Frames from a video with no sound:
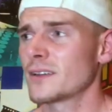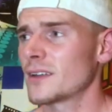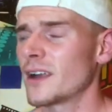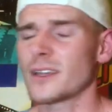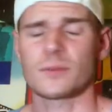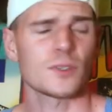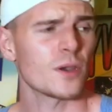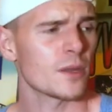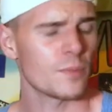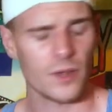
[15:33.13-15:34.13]
God, I'm so
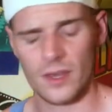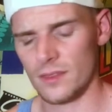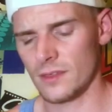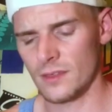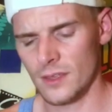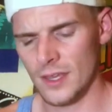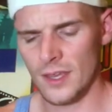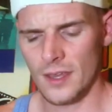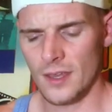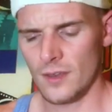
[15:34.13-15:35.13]
out of breath.
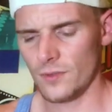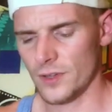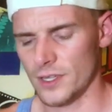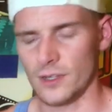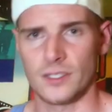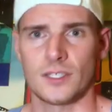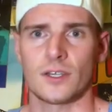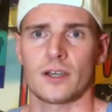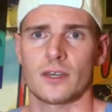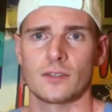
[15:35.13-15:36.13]
Fucking, I was just
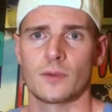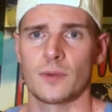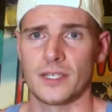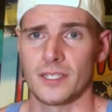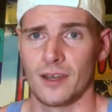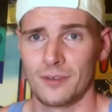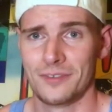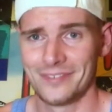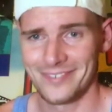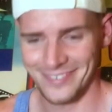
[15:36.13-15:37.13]
talking to
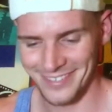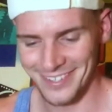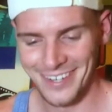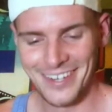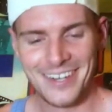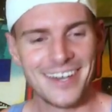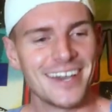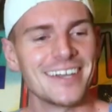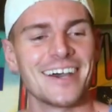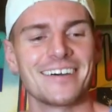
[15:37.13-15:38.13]
myself.
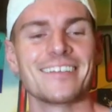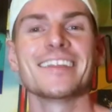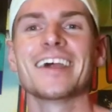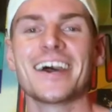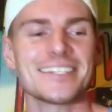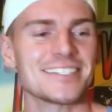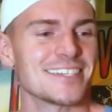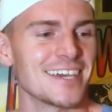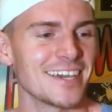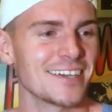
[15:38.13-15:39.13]
And now, last
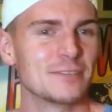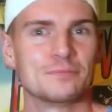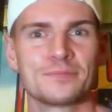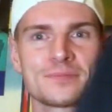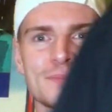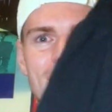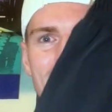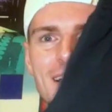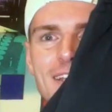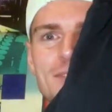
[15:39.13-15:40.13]
thing
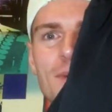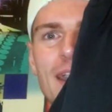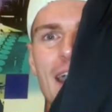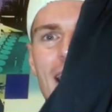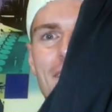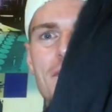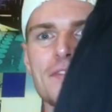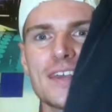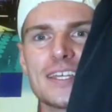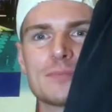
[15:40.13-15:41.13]
is we
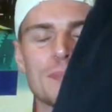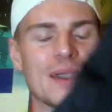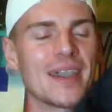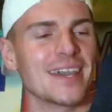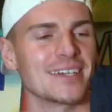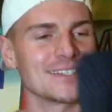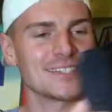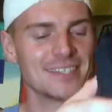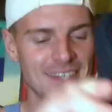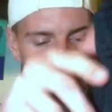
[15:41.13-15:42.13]
have these
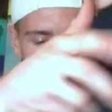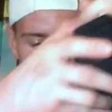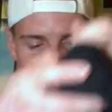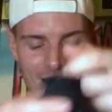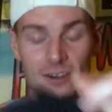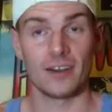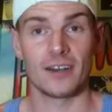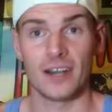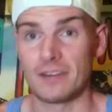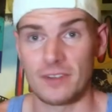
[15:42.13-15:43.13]
pants. Now,
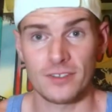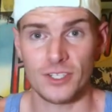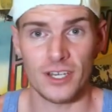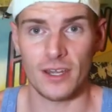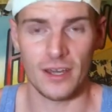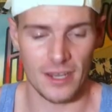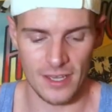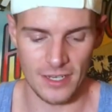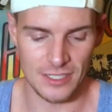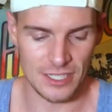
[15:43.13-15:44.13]
I've never tried on
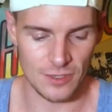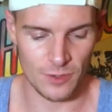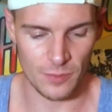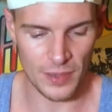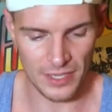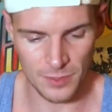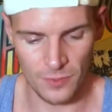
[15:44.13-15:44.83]
any Genworth pants